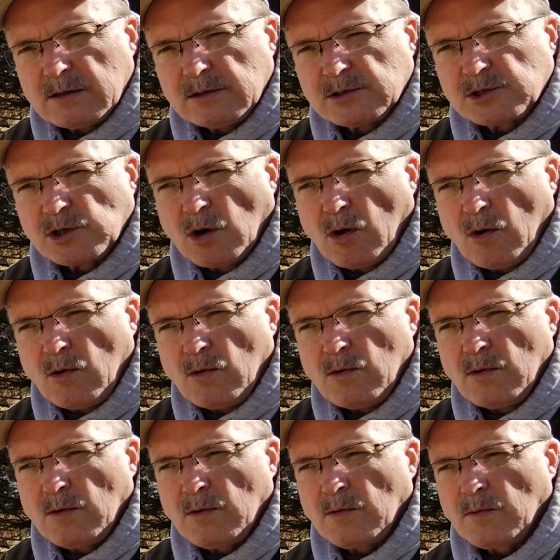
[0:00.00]
so
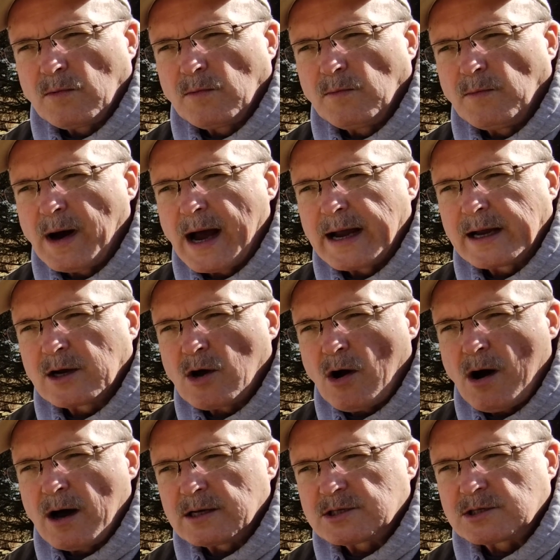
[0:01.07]
my
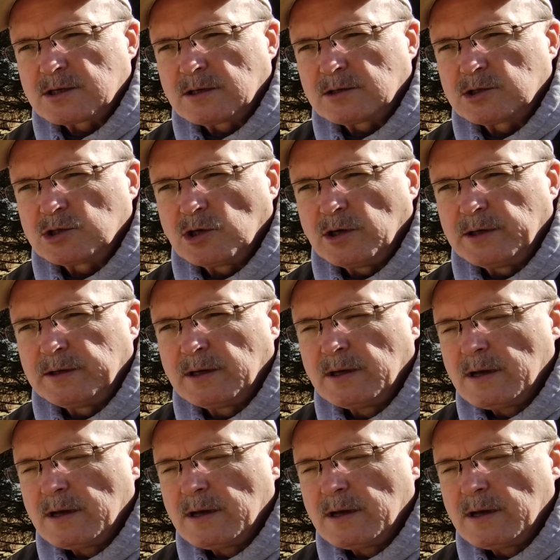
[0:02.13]
costs should